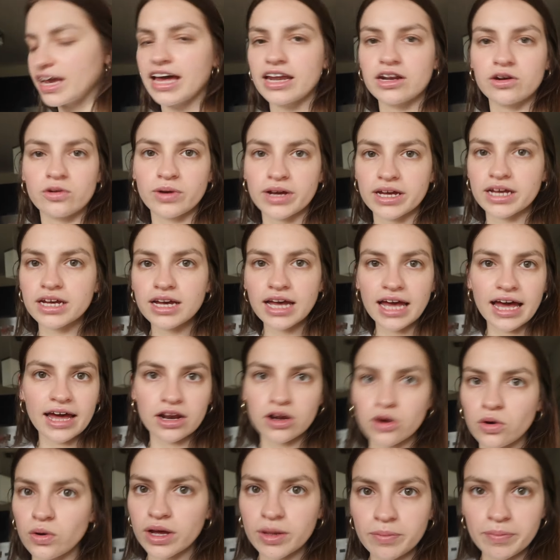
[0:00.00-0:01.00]
Had a quick had
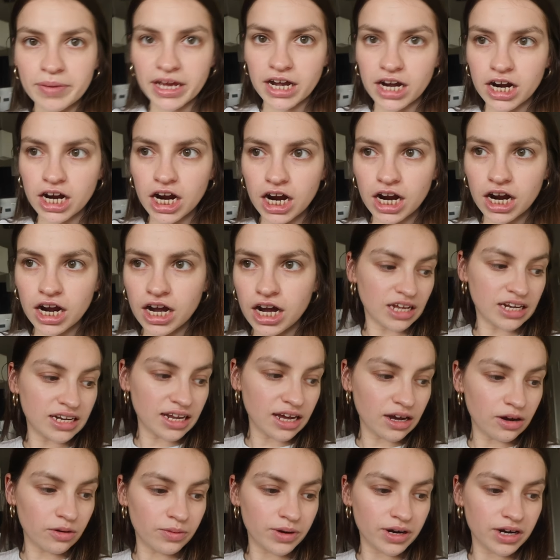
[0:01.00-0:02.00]
a quick beer, and
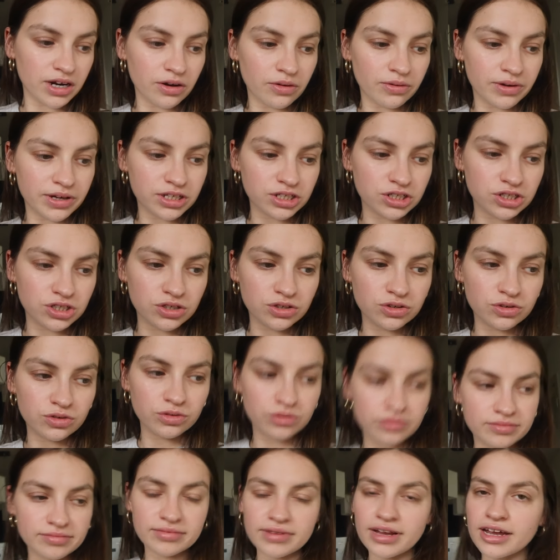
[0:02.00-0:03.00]
now we're going
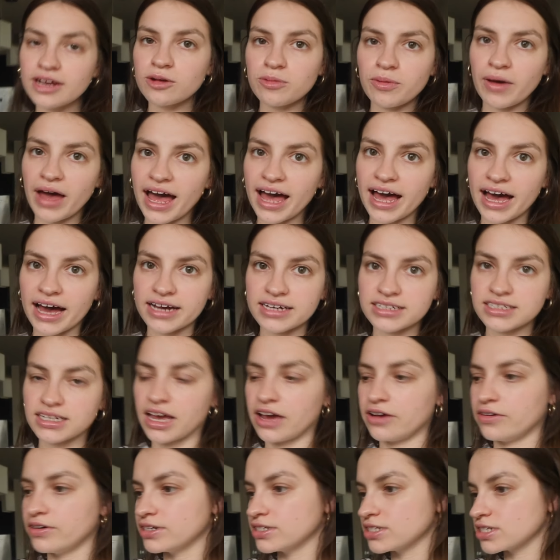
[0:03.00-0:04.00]
to unpack.
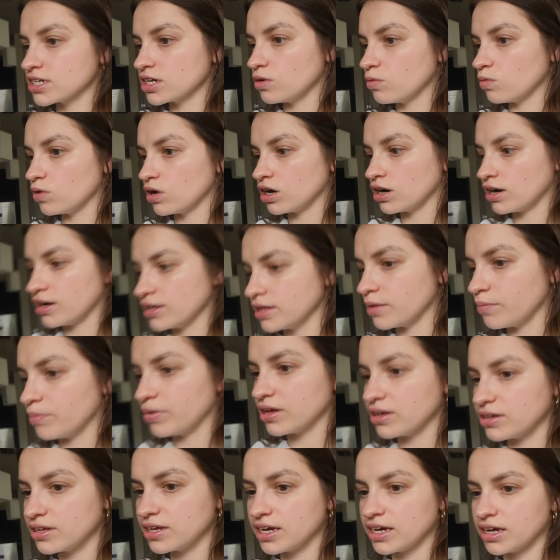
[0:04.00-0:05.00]
Tyron's gonna work on the
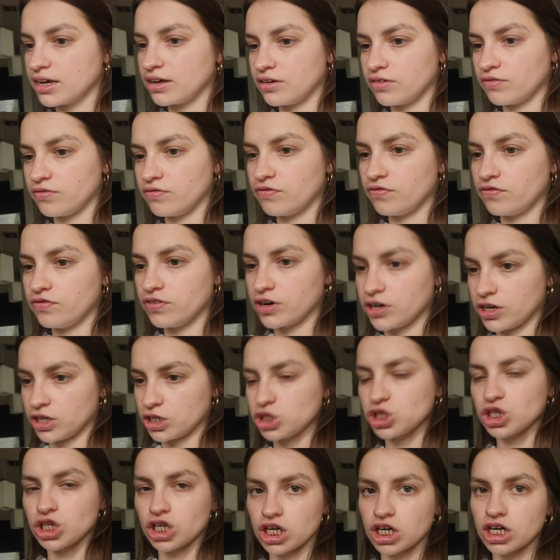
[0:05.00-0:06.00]
building of
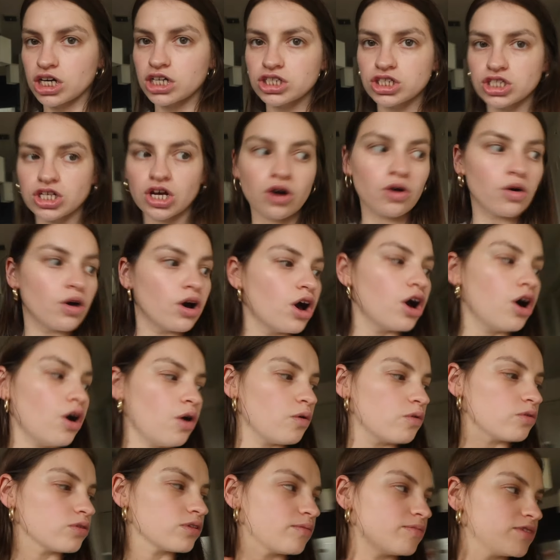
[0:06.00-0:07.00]
furniture. So
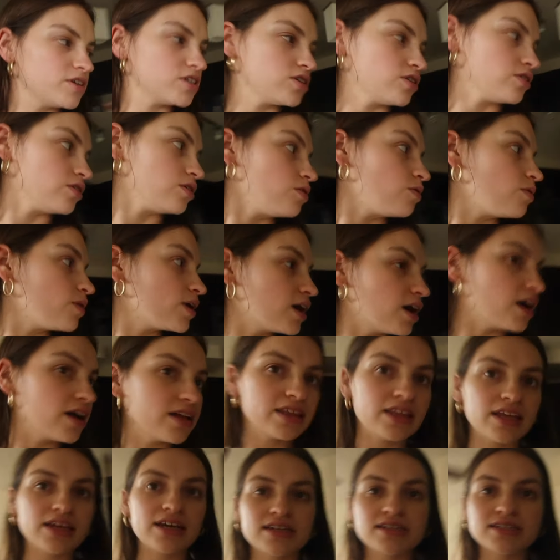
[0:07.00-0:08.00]
let me show you. We
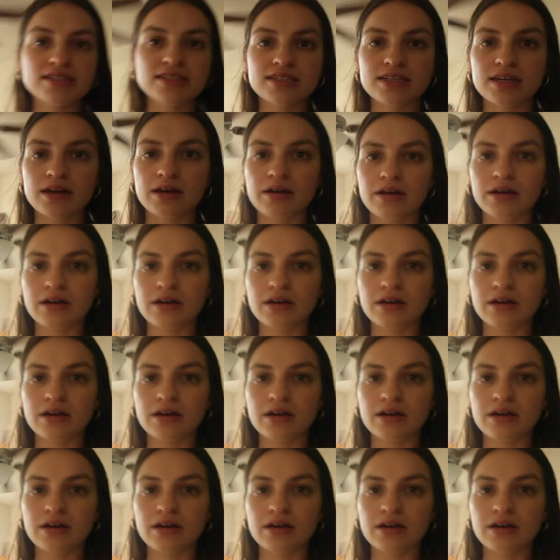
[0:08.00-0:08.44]
got this.